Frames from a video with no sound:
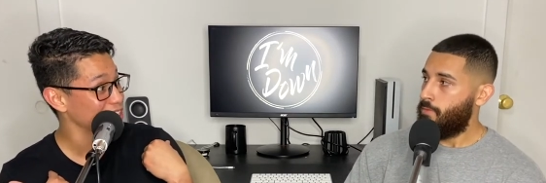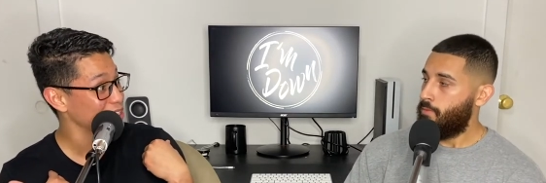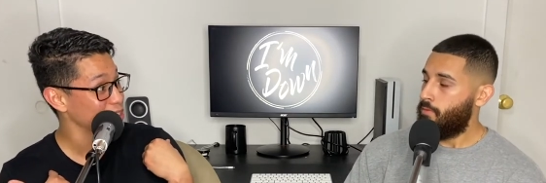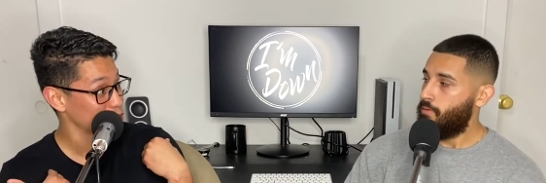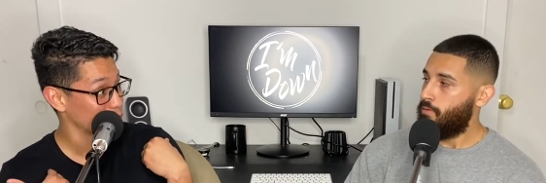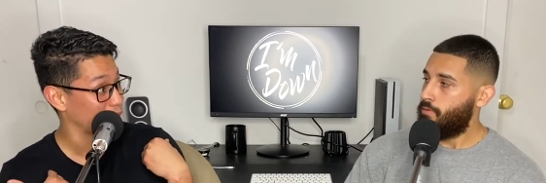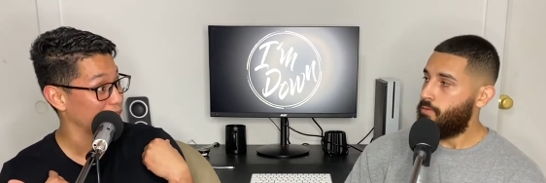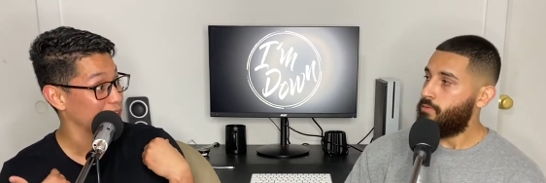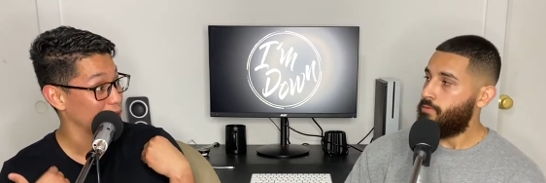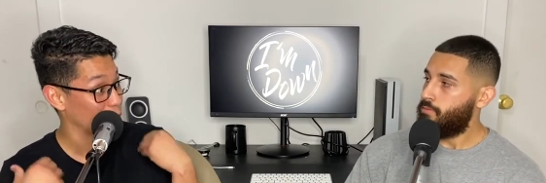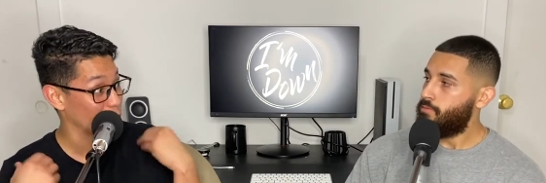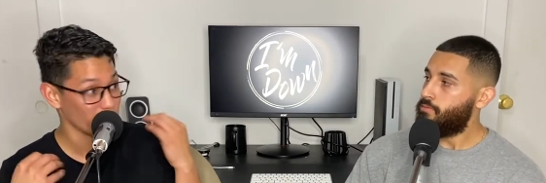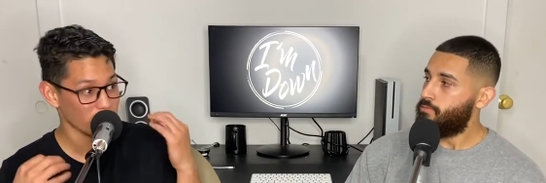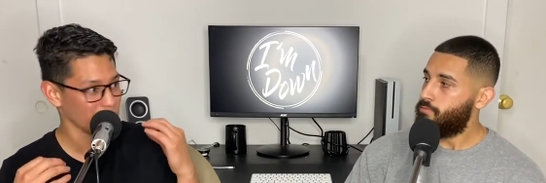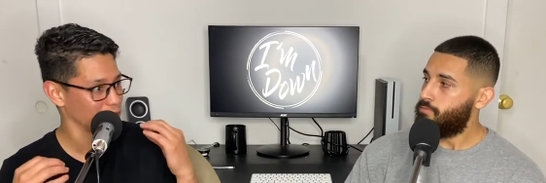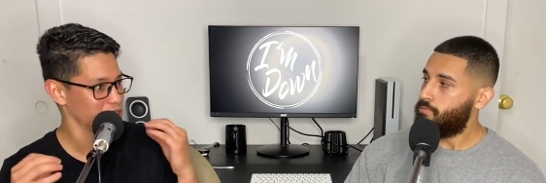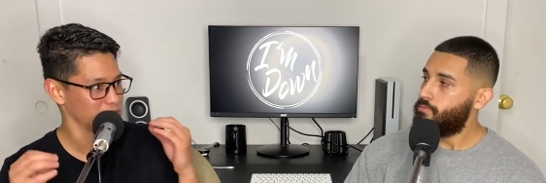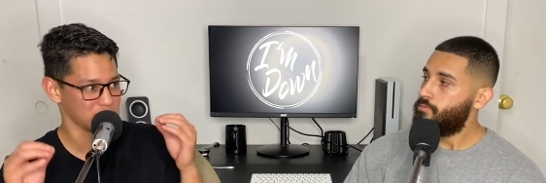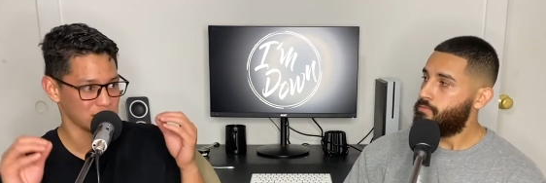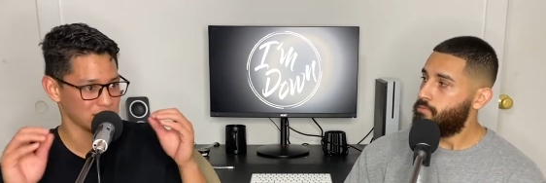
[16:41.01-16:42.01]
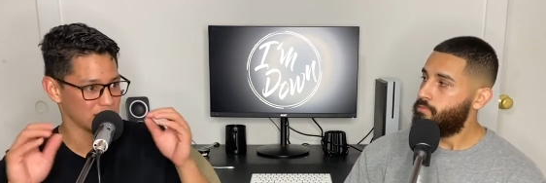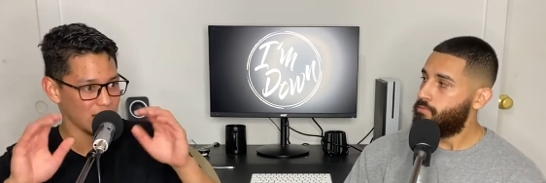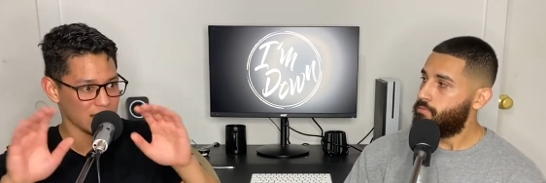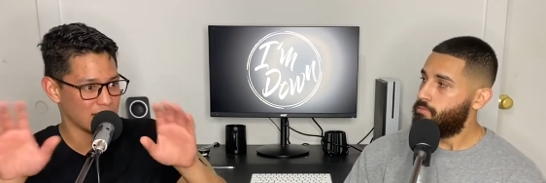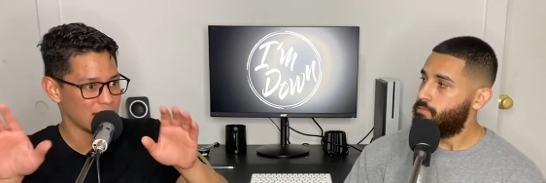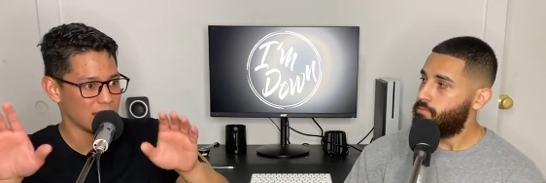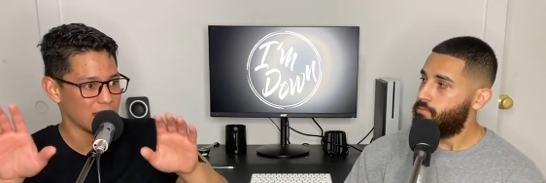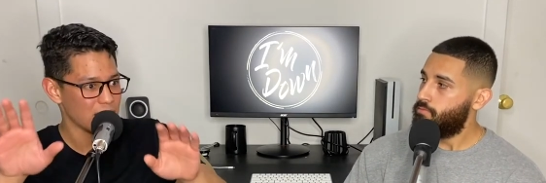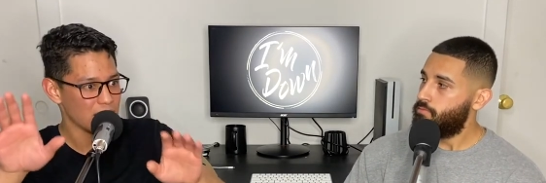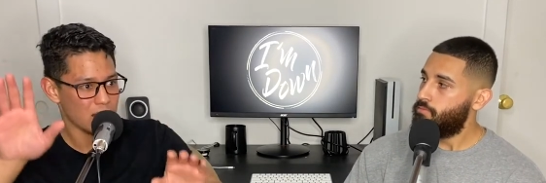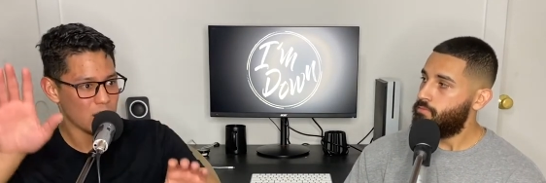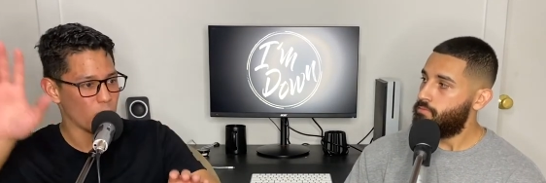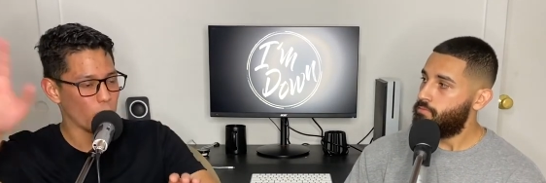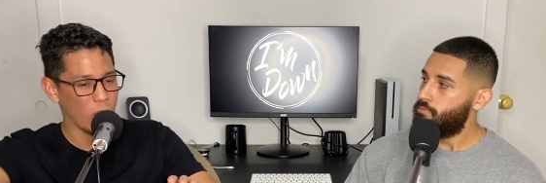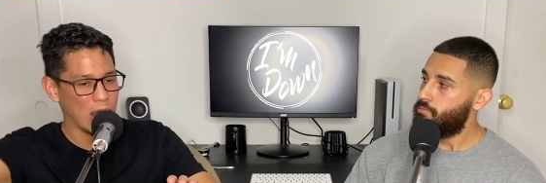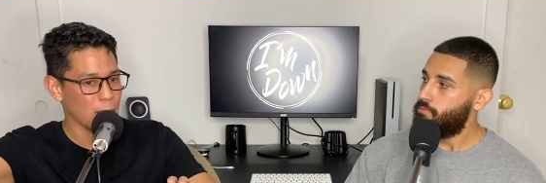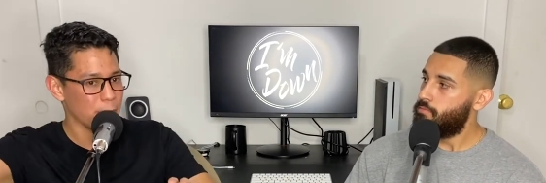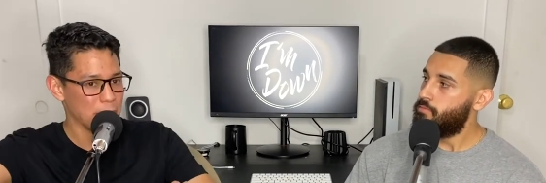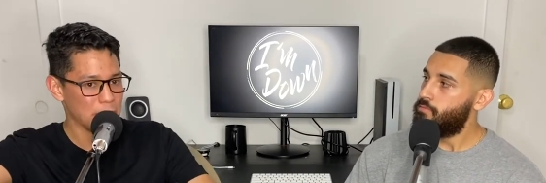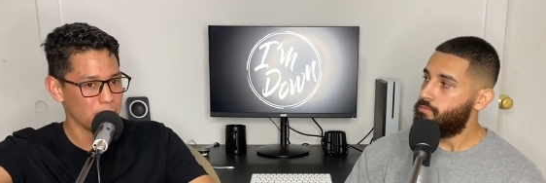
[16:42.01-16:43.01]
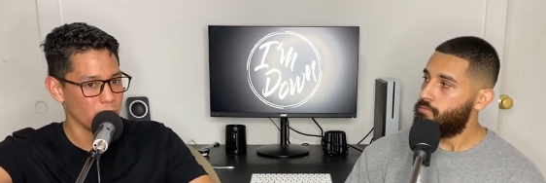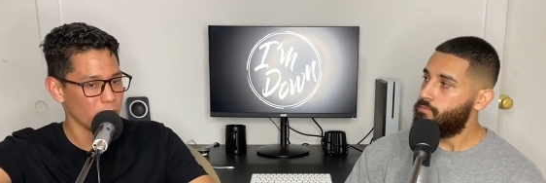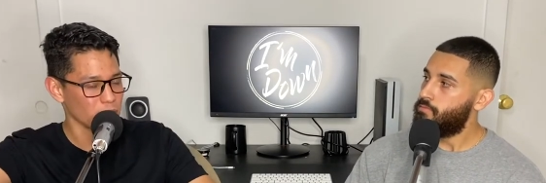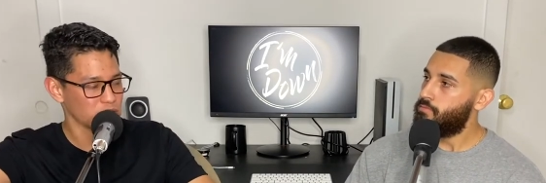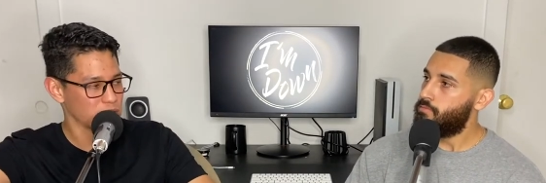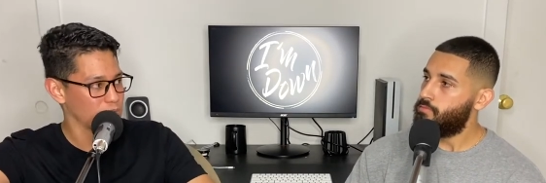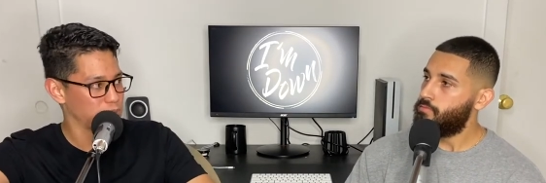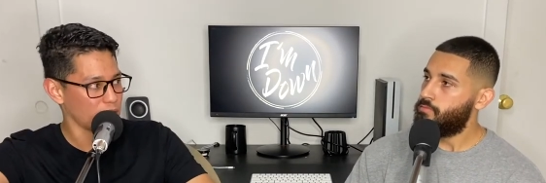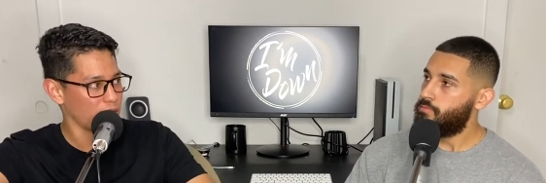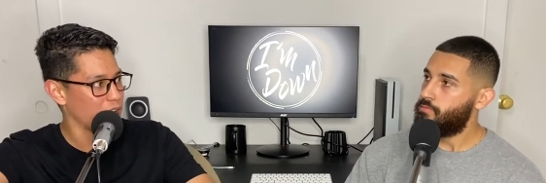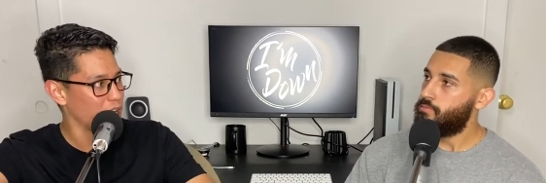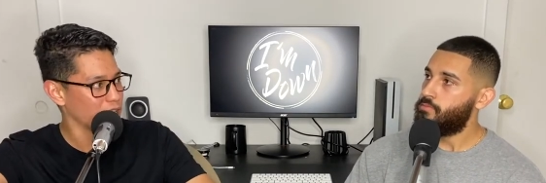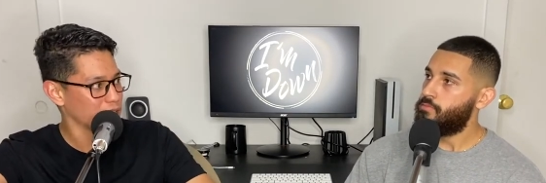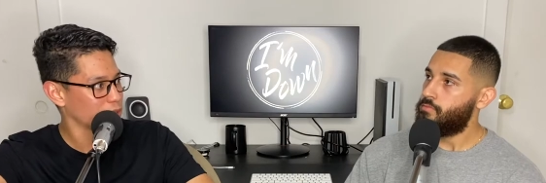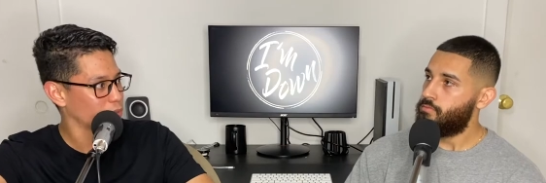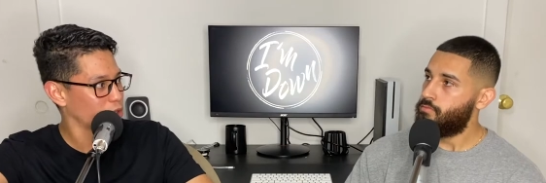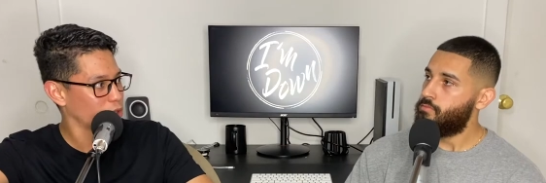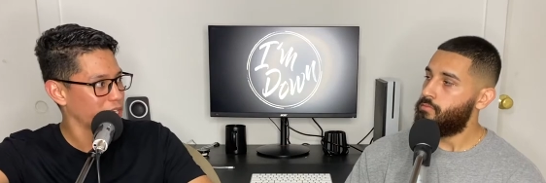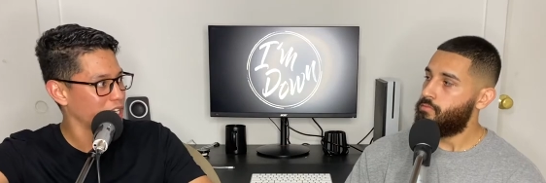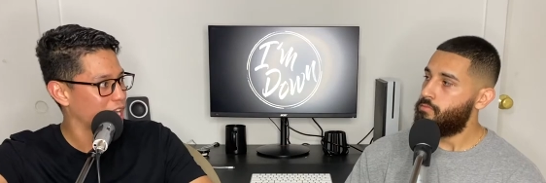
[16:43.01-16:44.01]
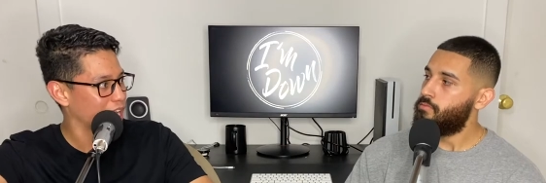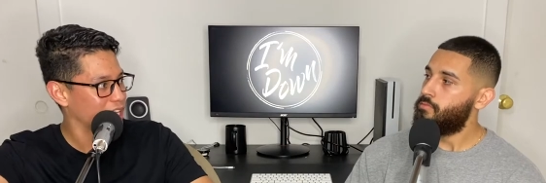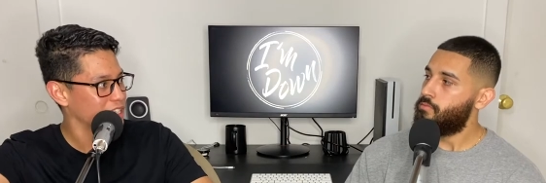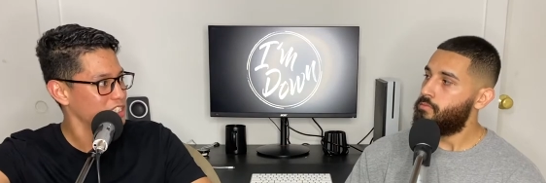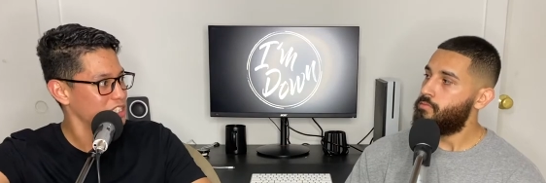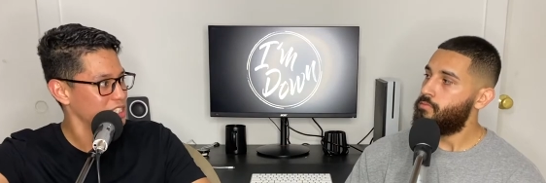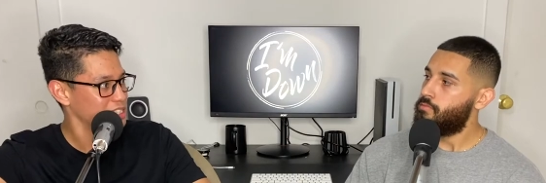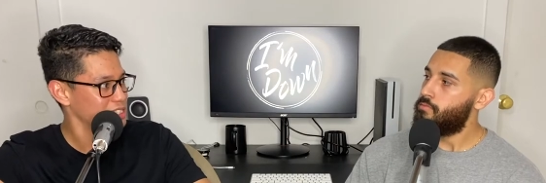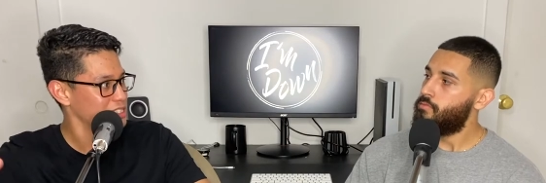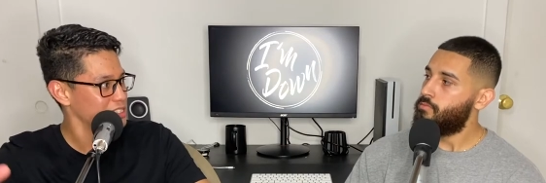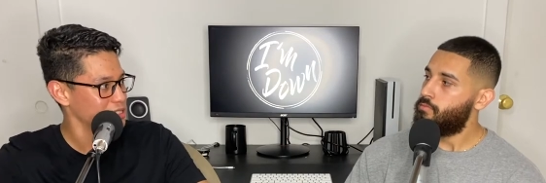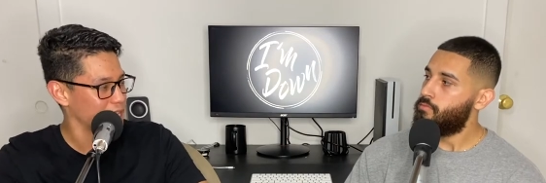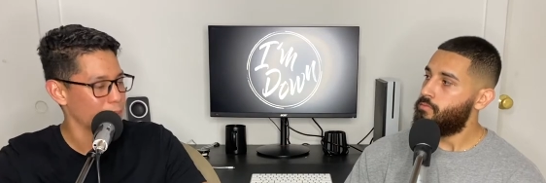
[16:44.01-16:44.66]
Speaker 1: you try the real Jesus, not the white people, blonde, green eyed Jesus.